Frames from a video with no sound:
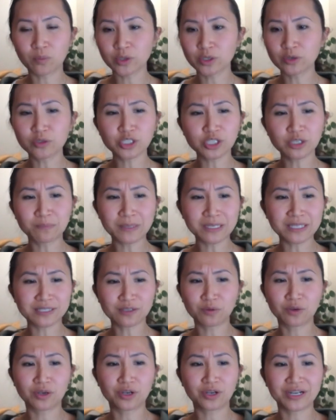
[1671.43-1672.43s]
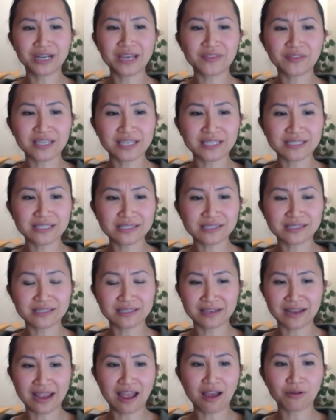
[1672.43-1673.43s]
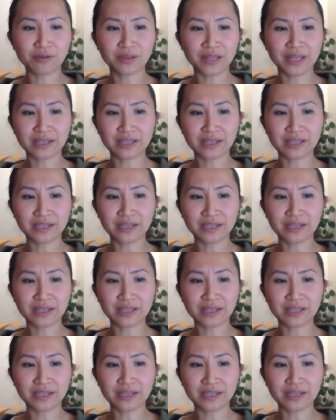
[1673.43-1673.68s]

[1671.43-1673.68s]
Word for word: you should be so good at this now.